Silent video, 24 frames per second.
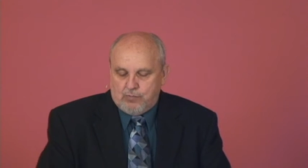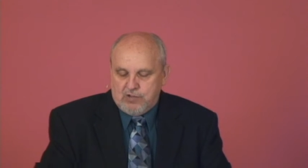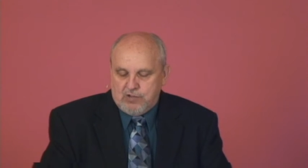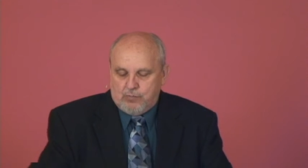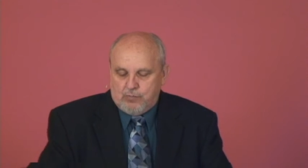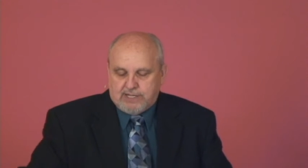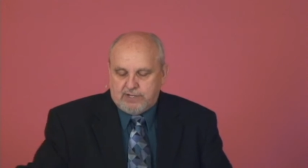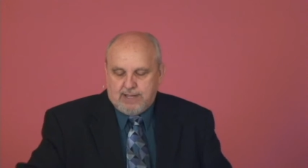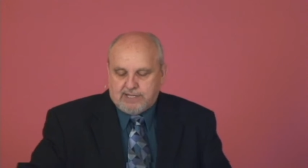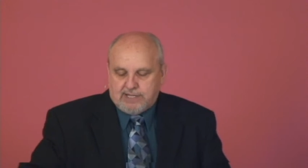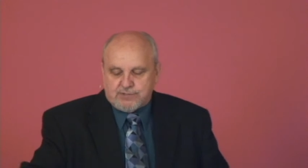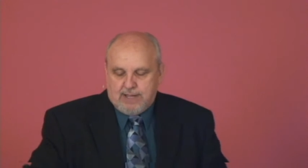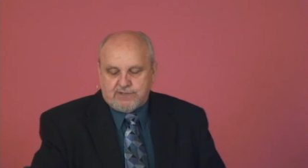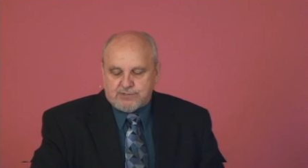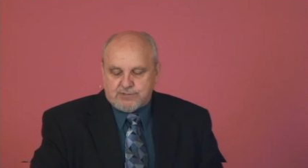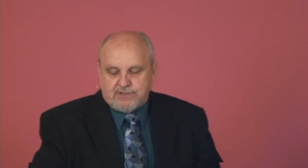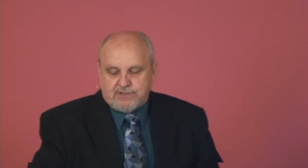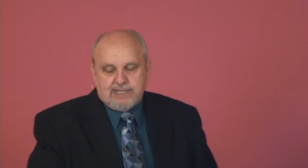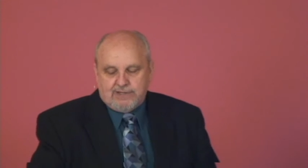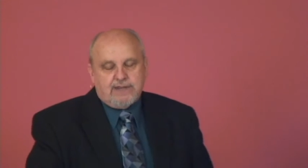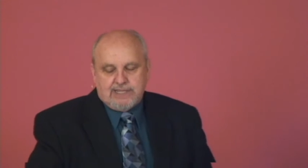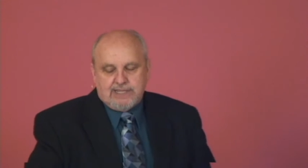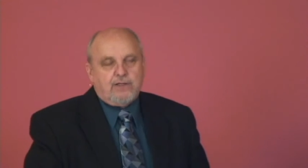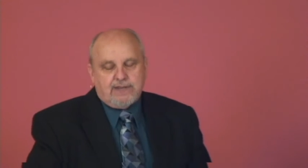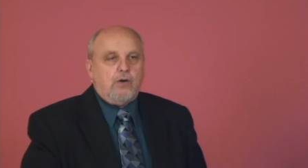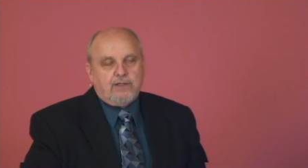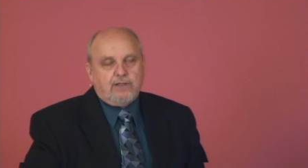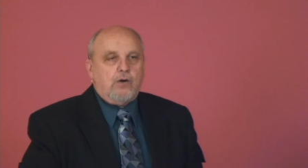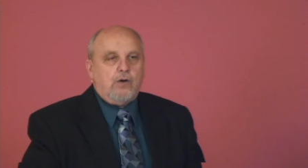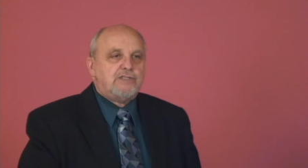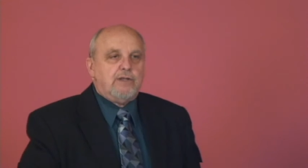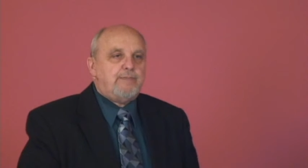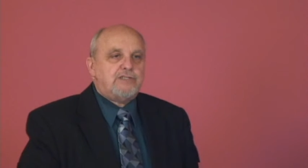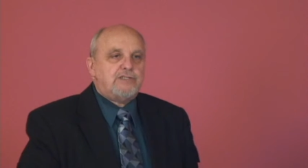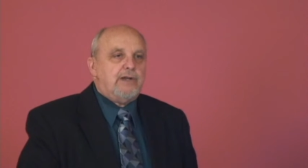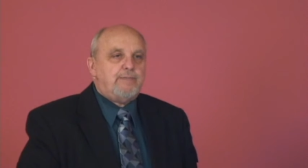When it comes to the leading of the
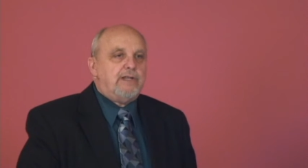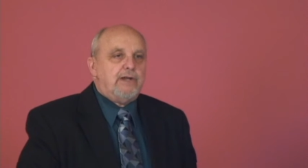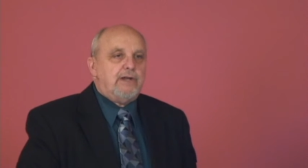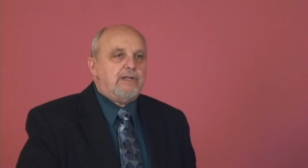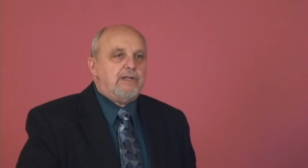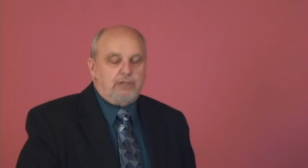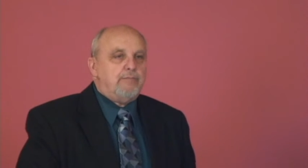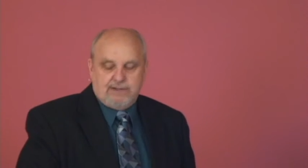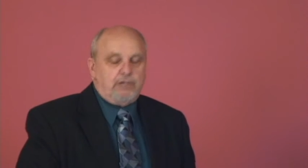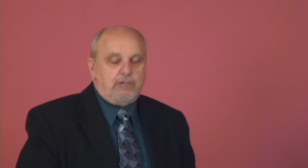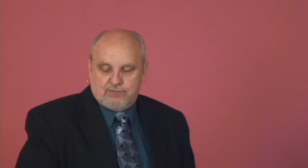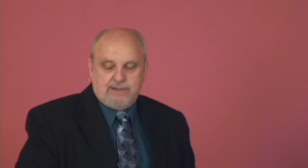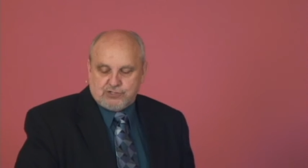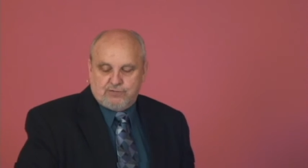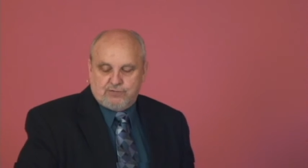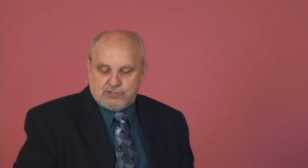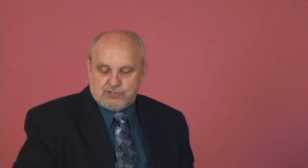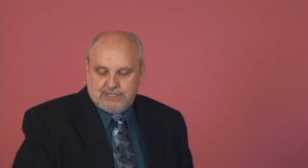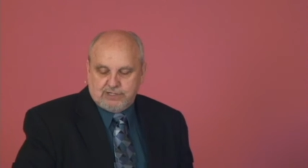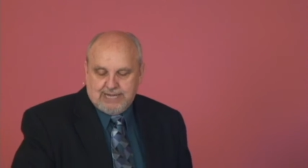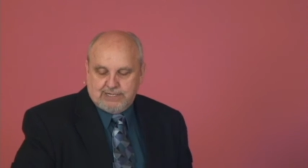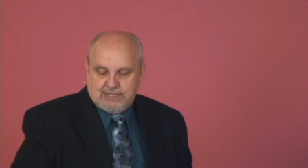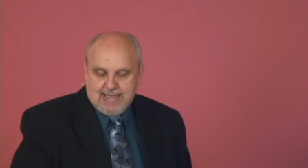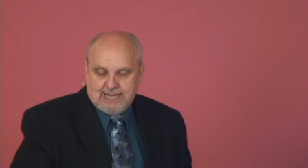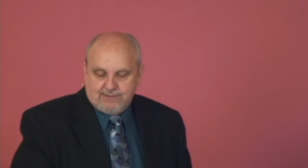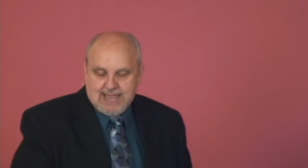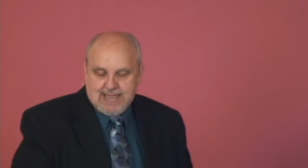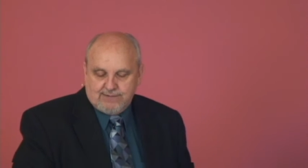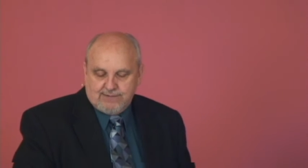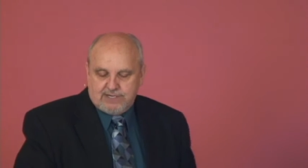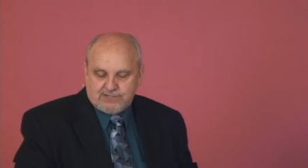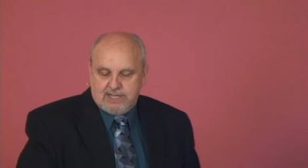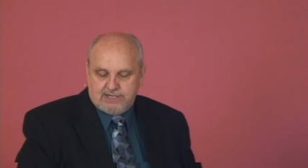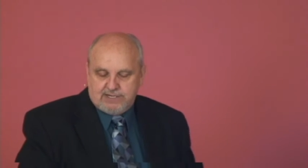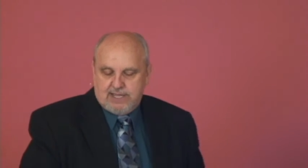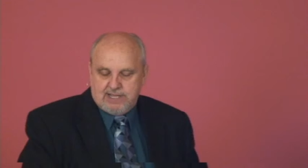Holy Spirit in believers'
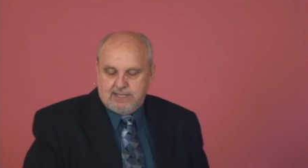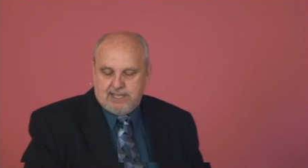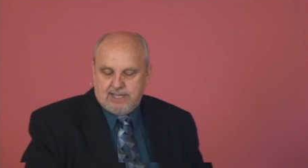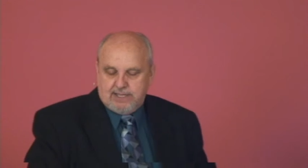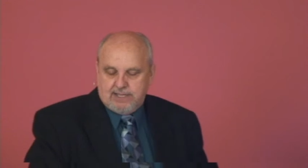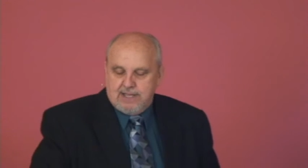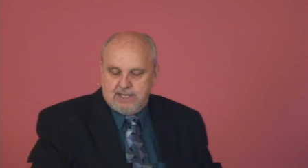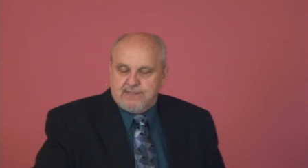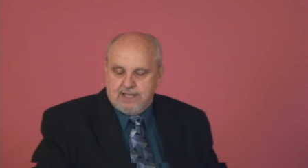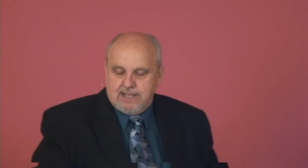lives today,